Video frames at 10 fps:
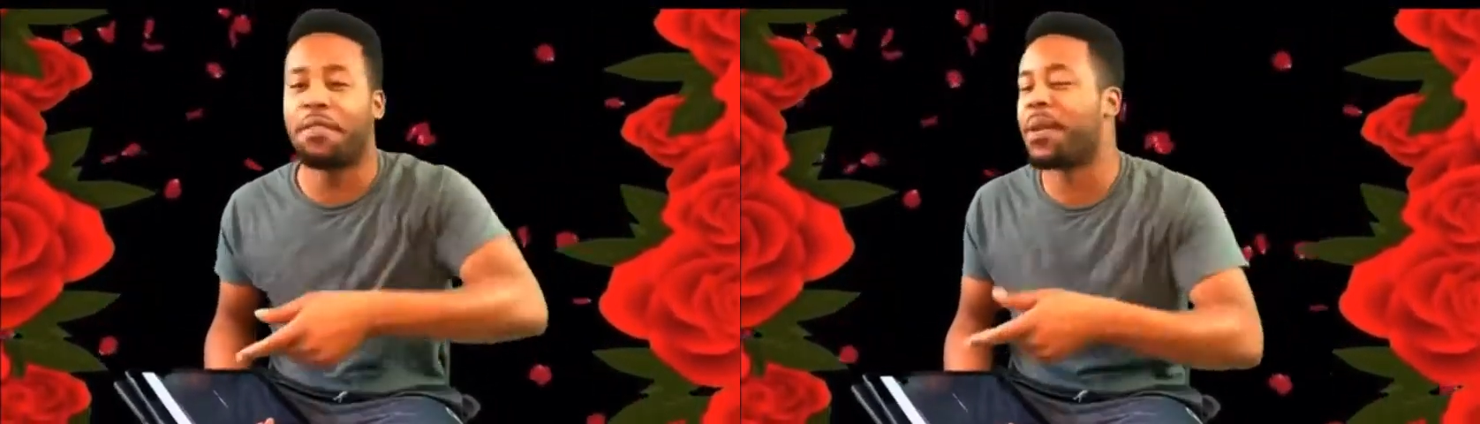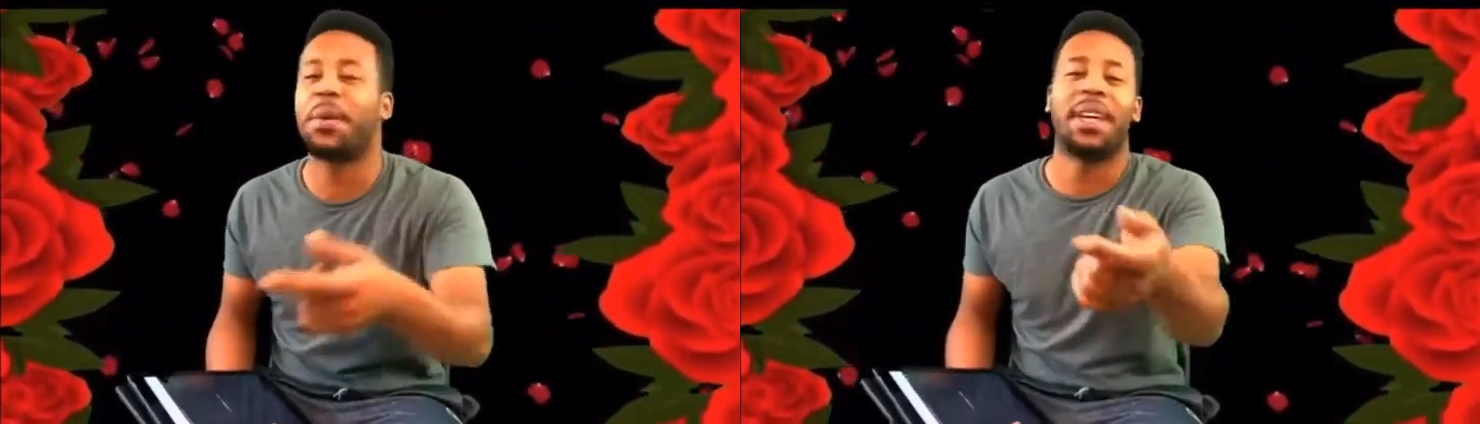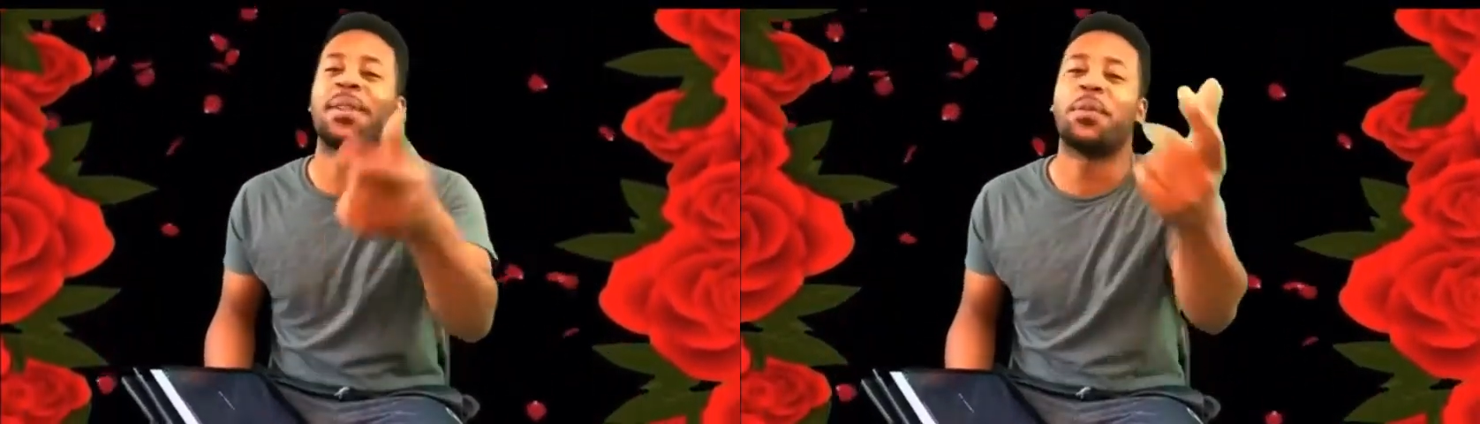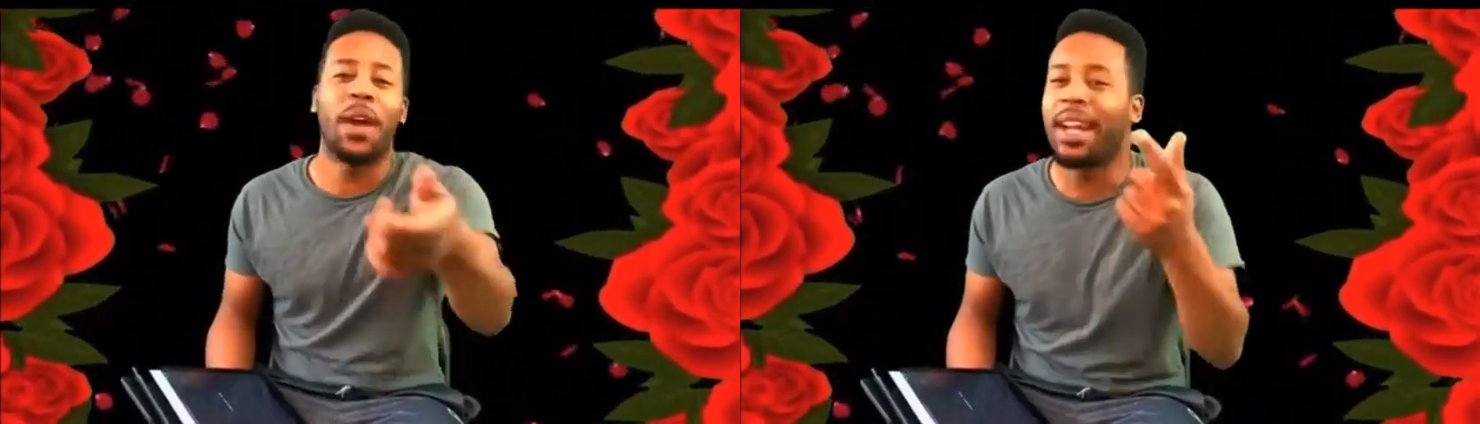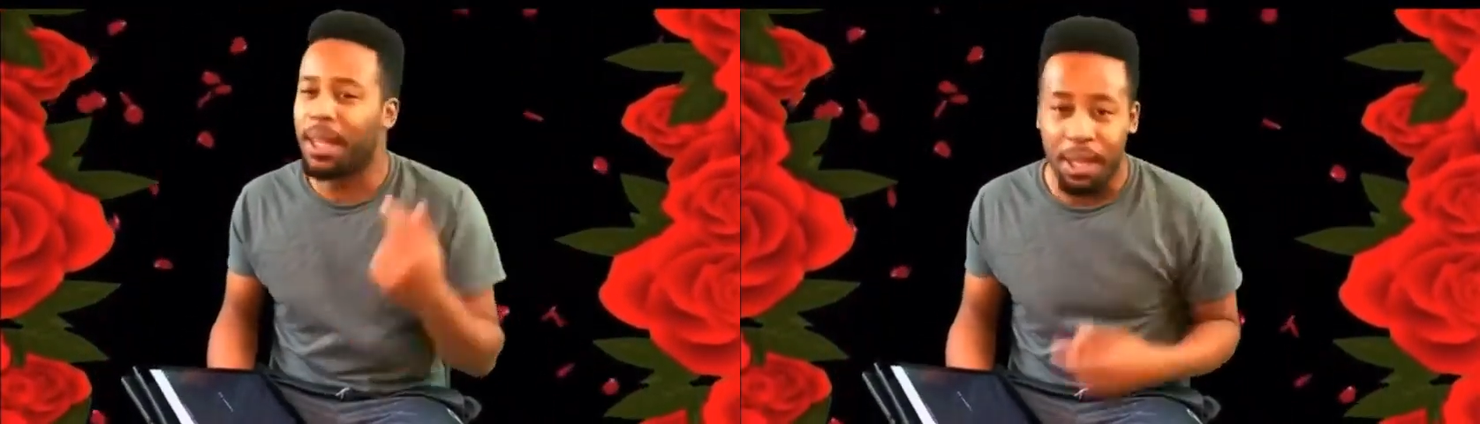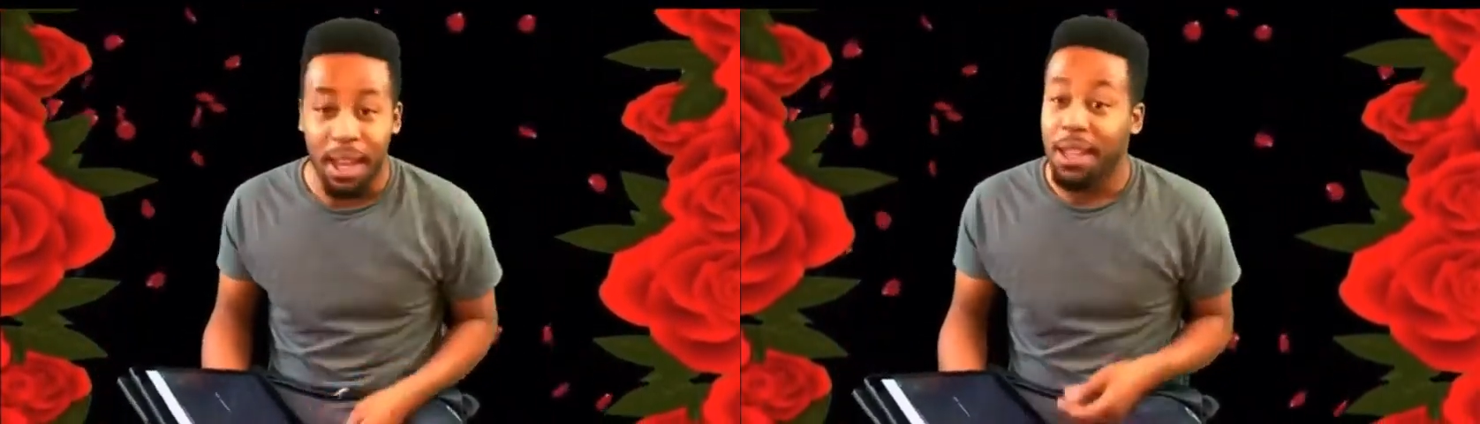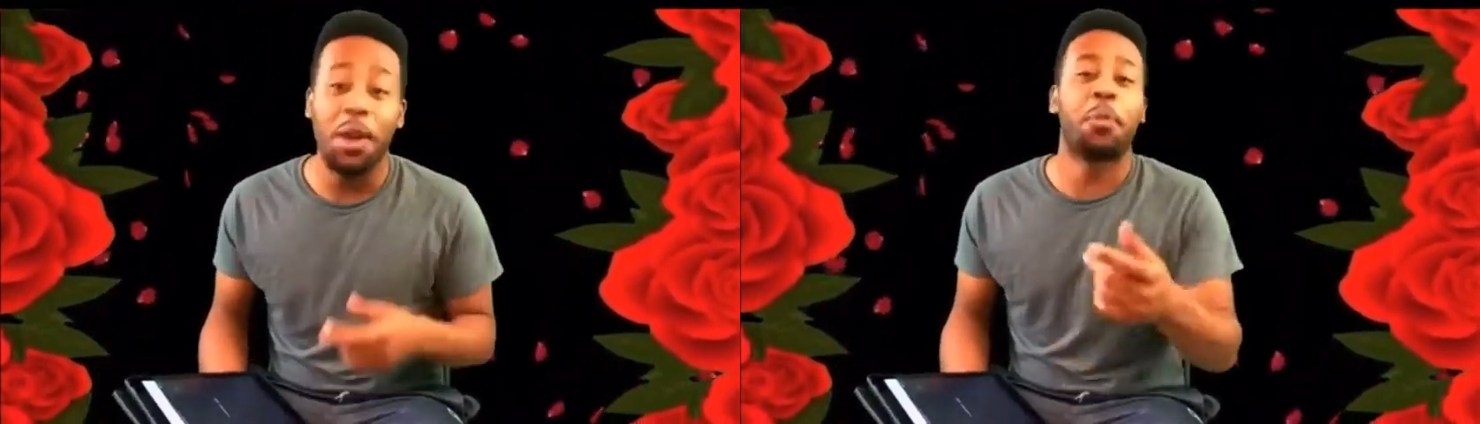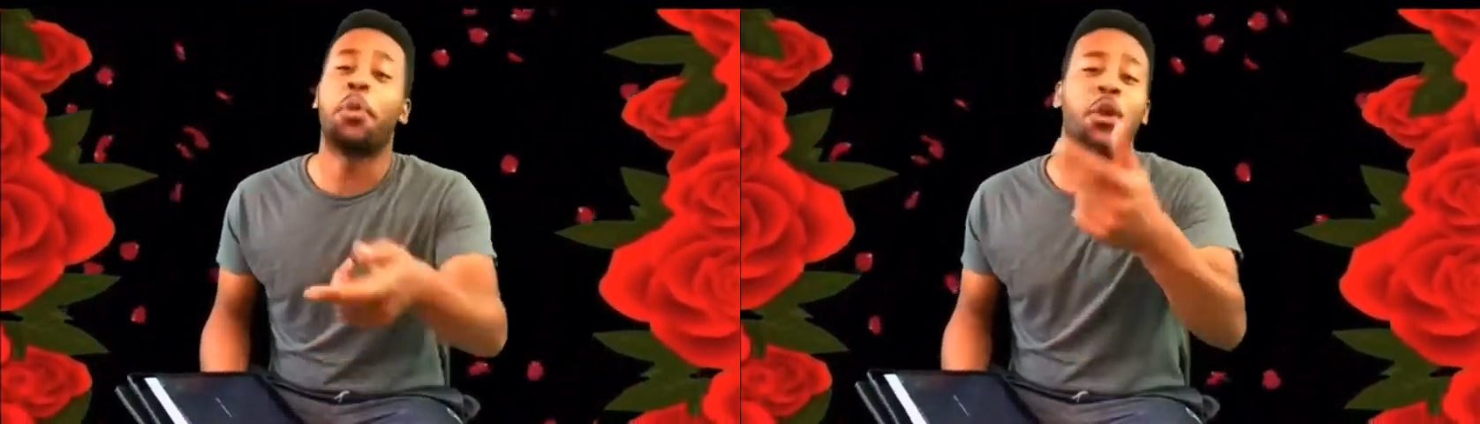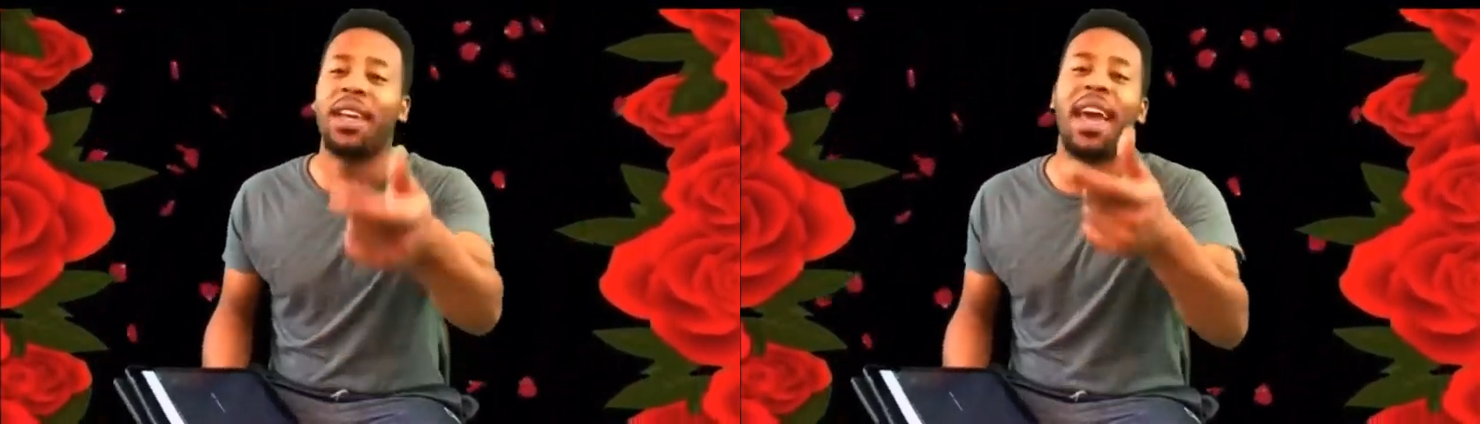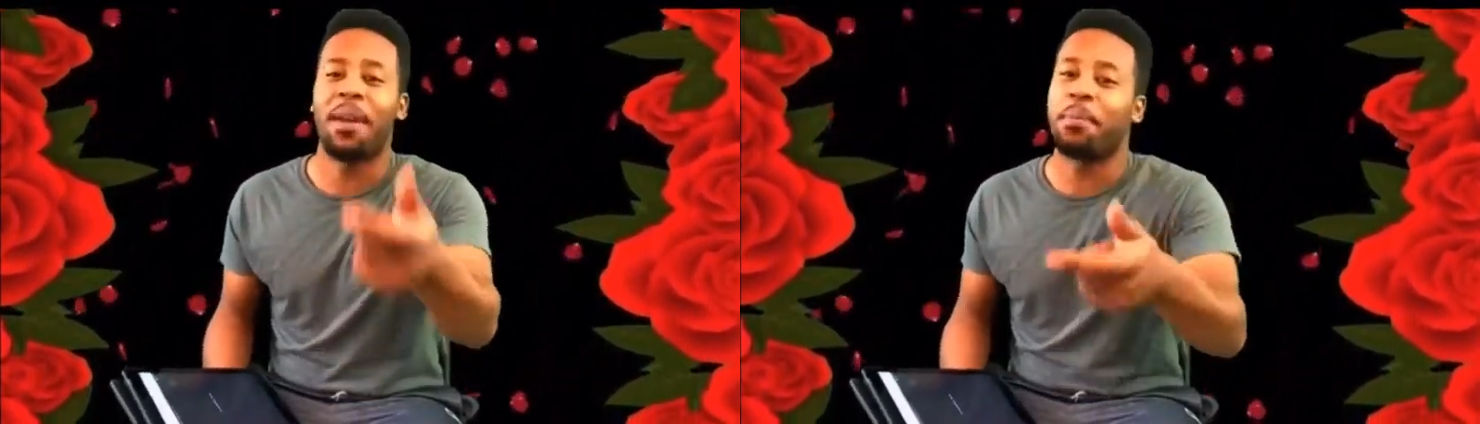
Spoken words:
your getting ready, your pregame